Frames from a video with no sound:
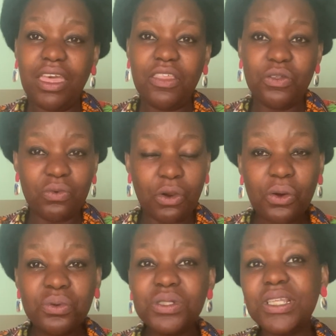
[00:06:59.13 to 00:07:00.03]
The
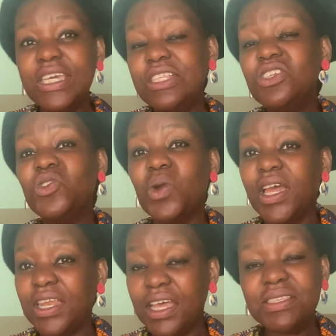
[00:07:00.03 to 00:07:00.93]
road leads to
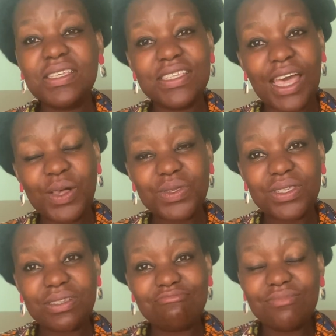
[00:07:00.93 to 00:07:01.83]
Anansi's house,
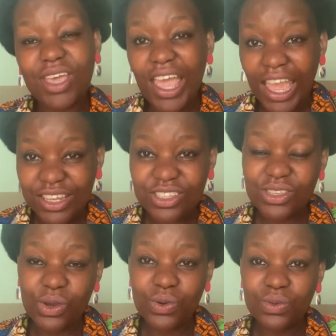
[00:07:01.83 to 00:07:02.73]
and
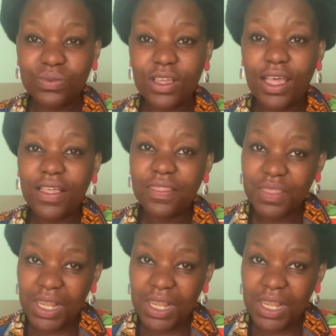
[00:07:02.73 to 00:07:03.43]
so the